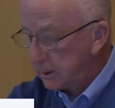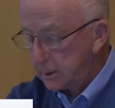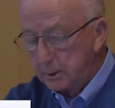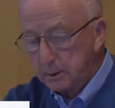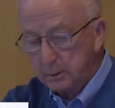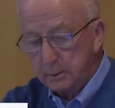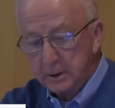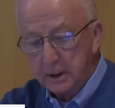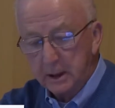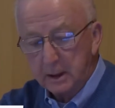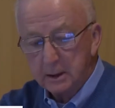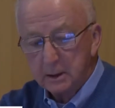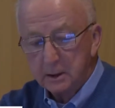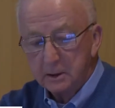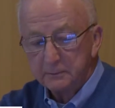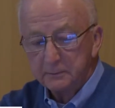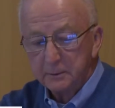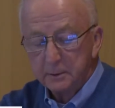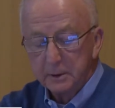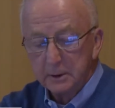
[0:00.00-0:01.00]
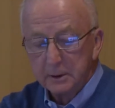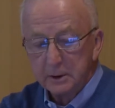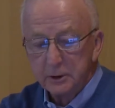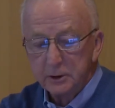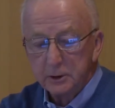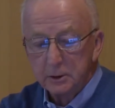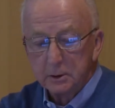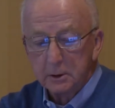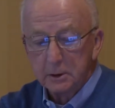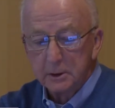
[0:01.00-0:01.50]
to take over the
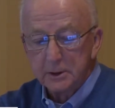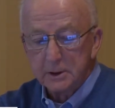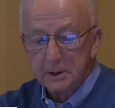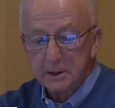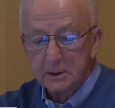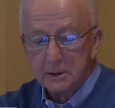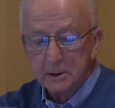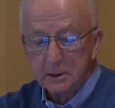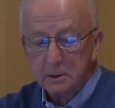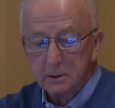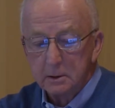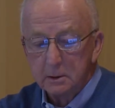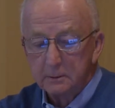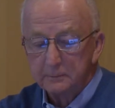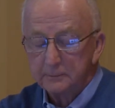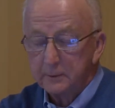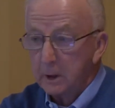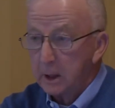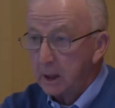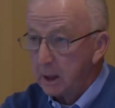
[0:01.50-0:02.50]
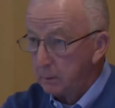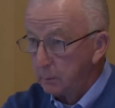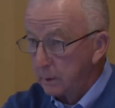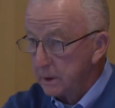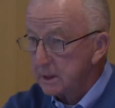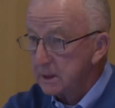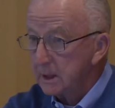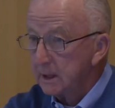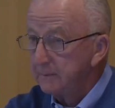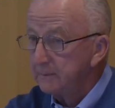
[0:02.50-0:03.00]
Insurance Institute for
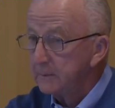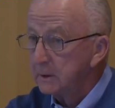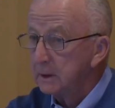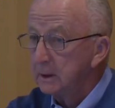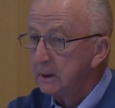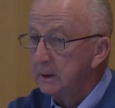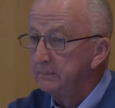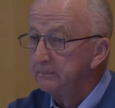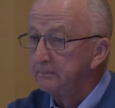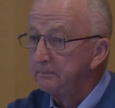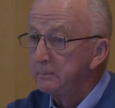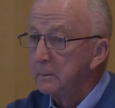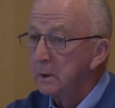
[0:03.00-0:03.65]
Highway Safety,